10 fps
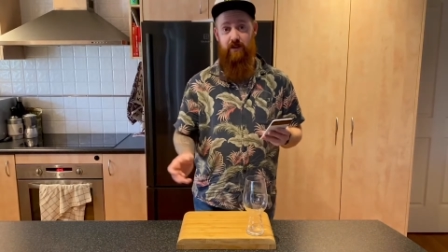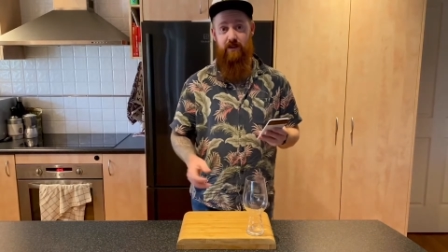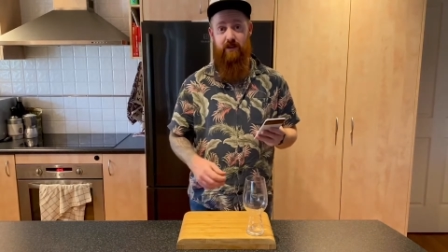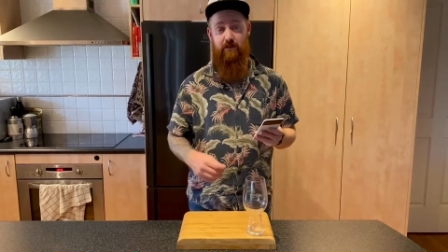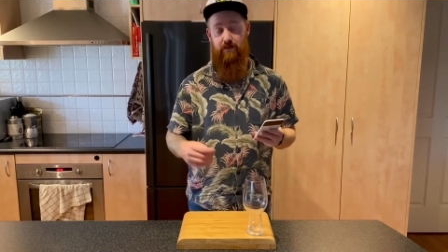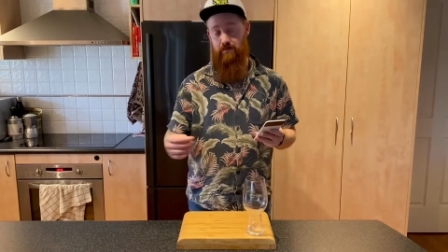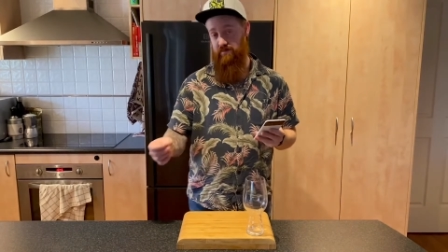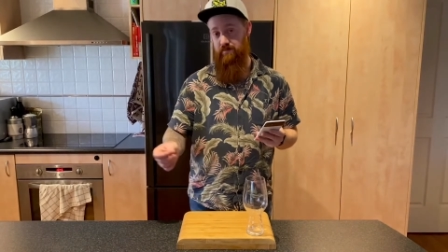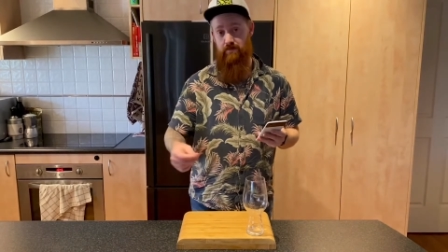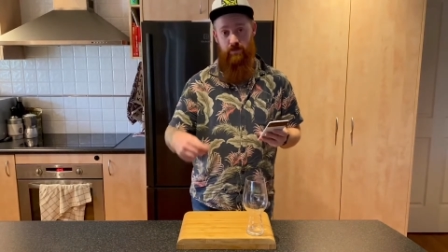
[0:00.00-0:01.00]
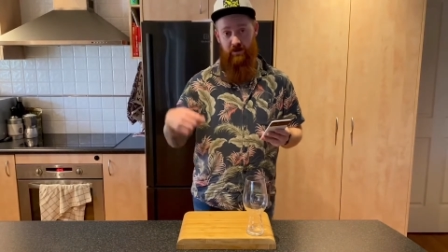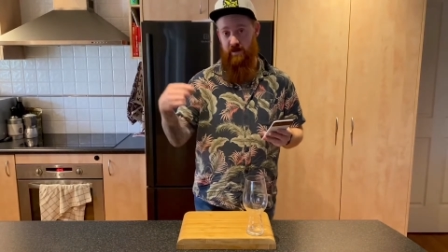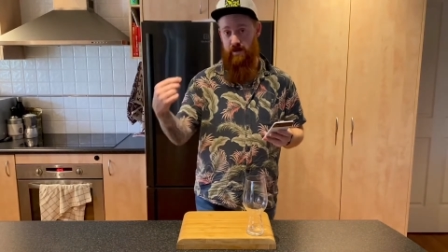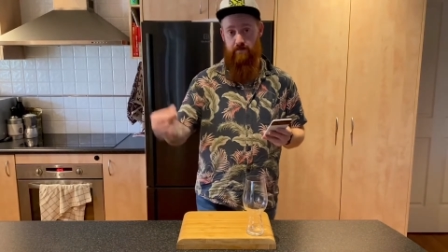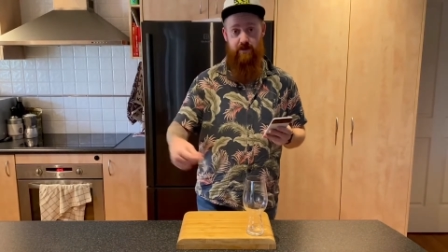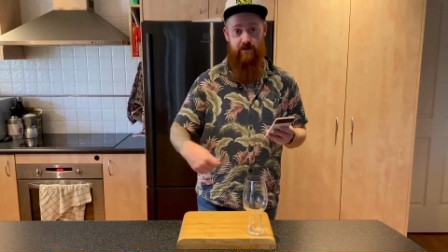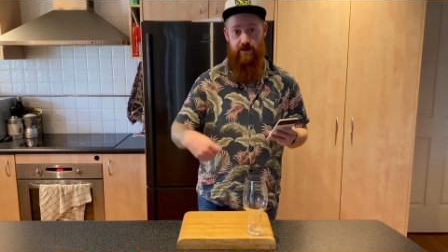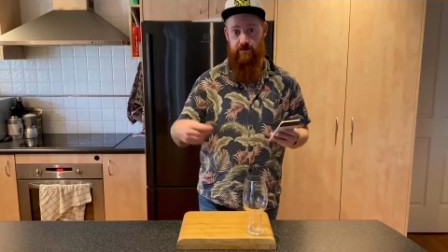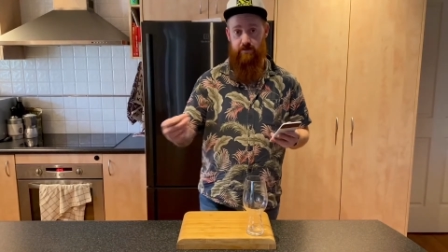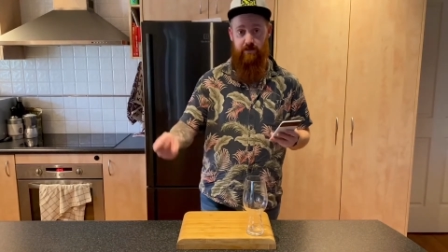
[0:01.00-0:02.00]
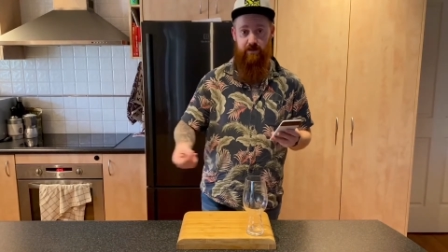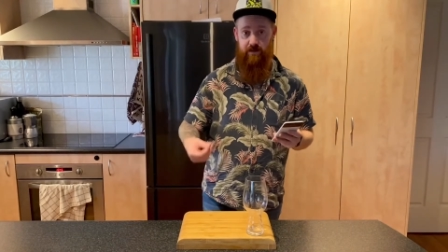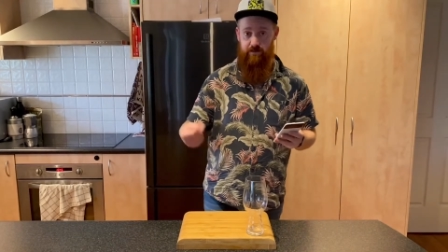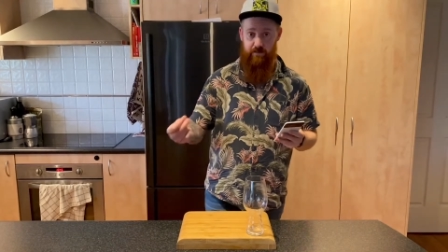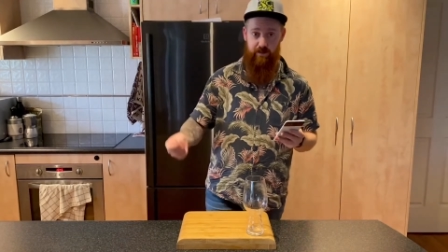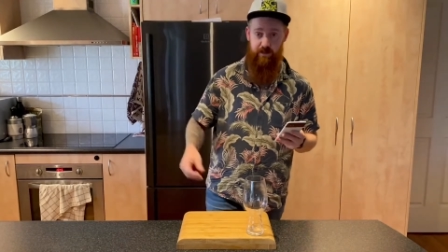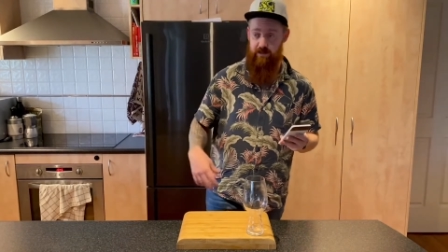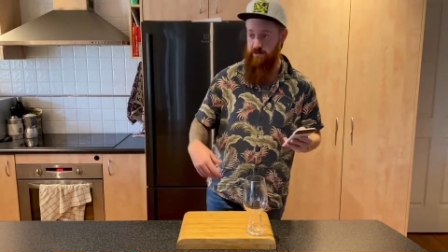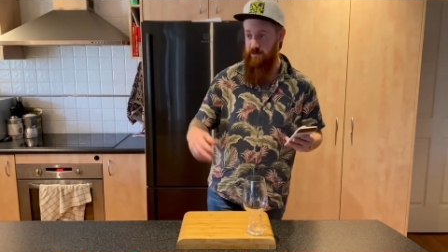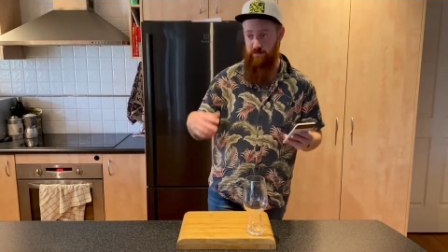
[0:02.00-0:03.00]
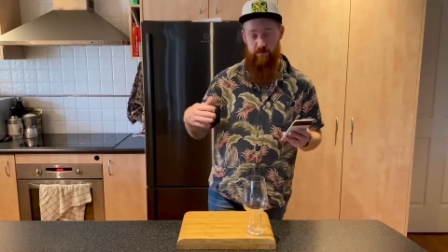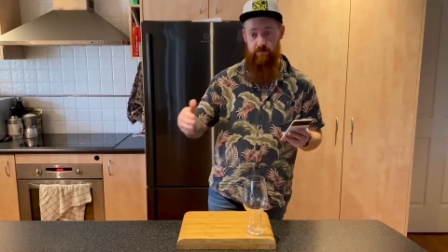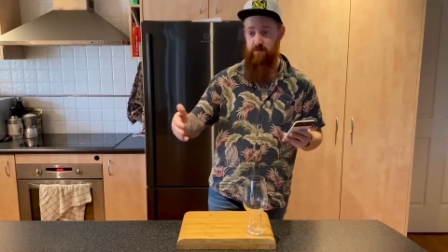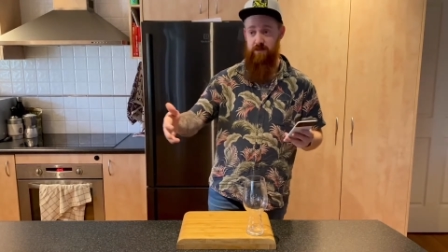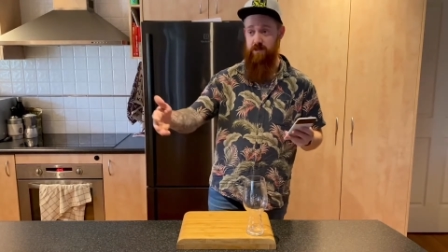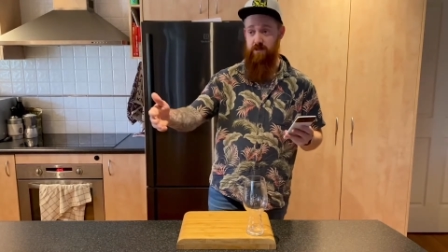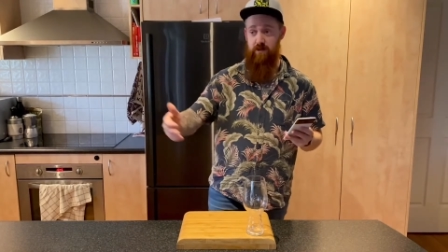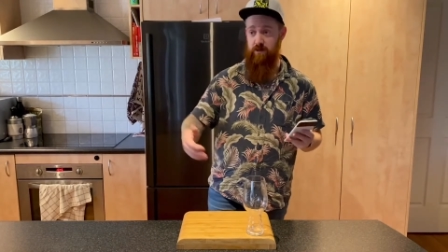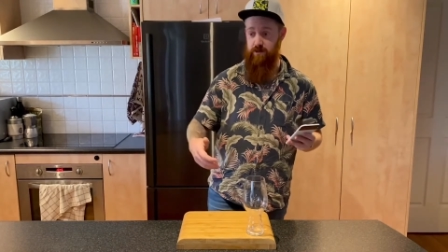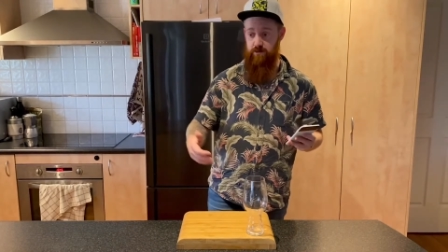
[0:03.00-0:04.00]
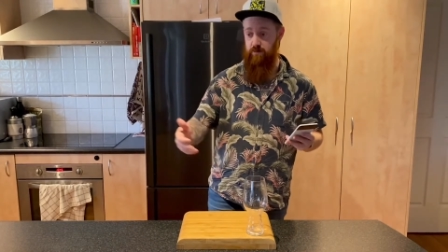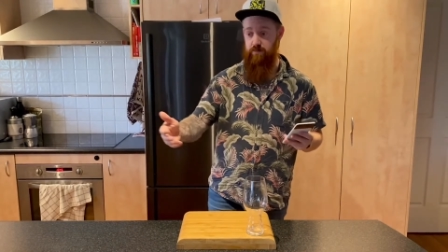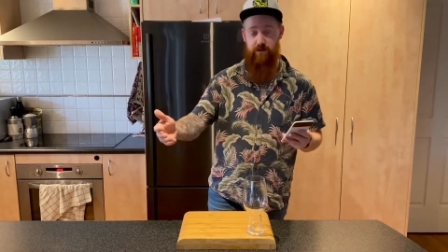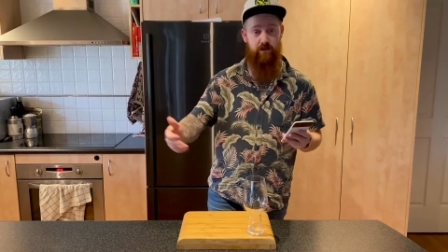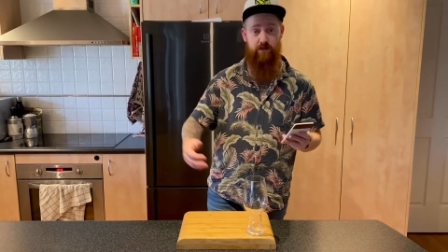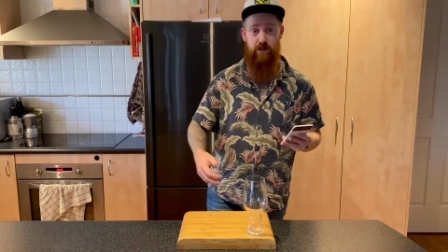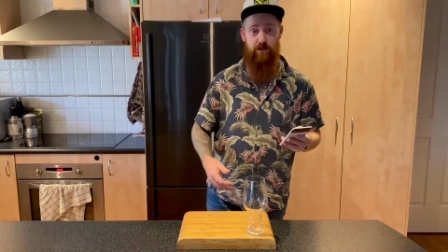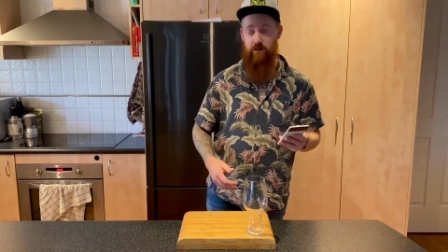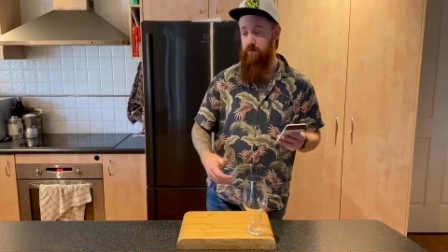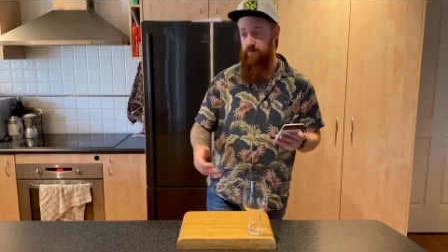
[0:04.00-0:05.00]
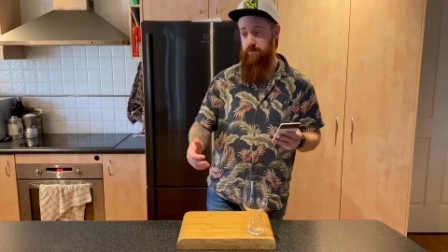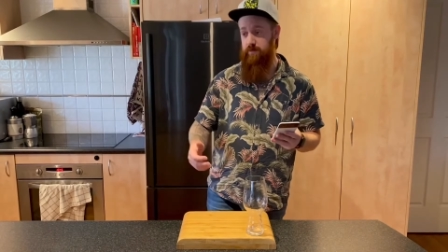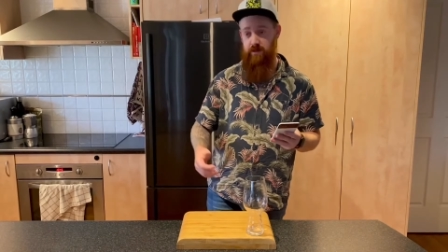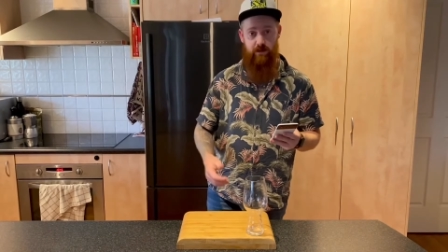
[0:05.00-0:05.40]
They're knocking out beer after beer after beer. That's just, just oh, I just want beer that tastes like real beer.